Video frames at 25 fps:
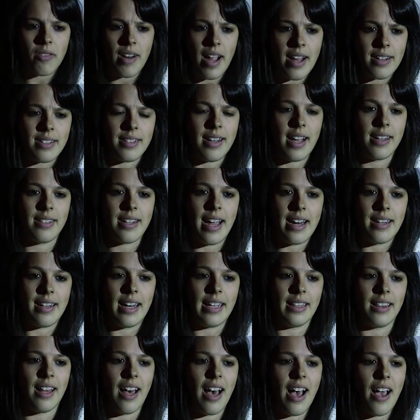around in our
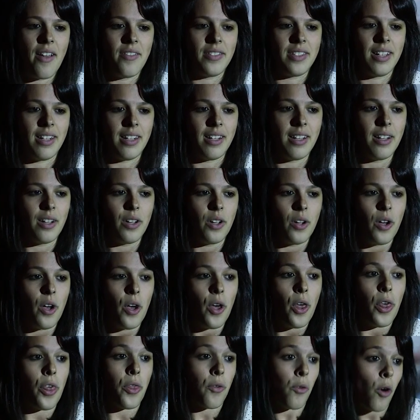day-to-day lives and
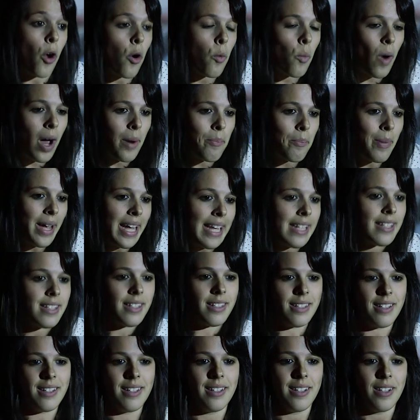throw one
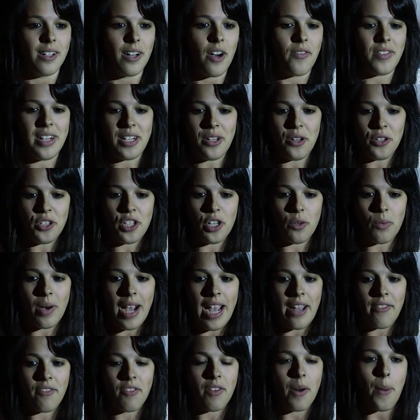piece of technology
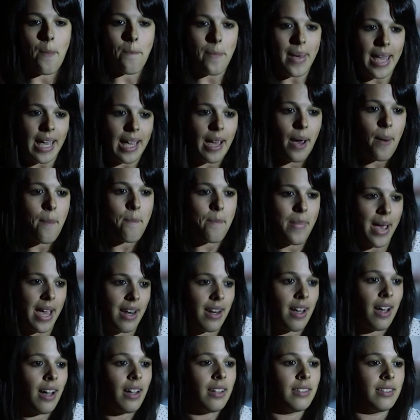away for a bigger,
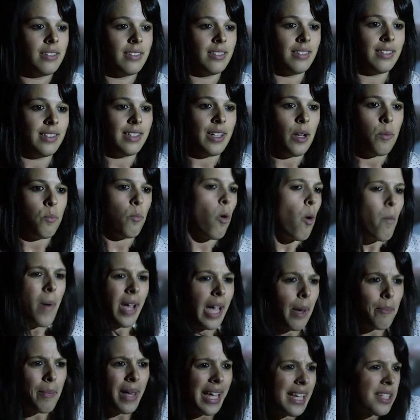better, more
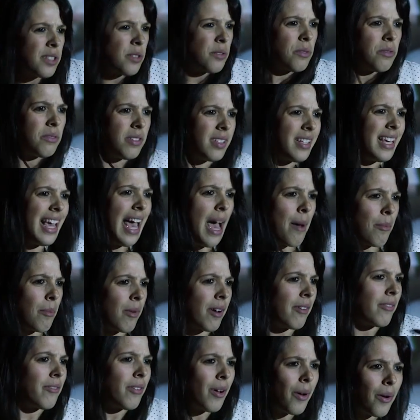megapixeled
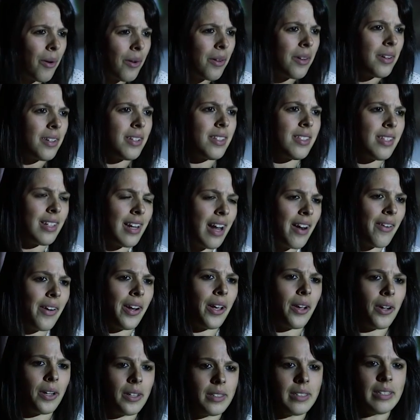camera phone
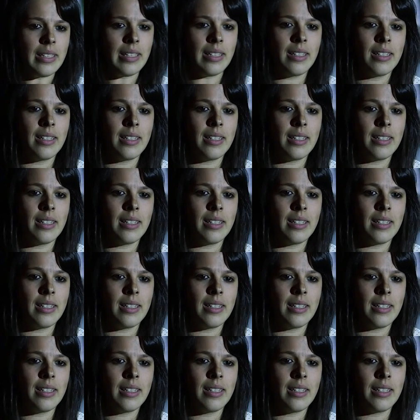scenario,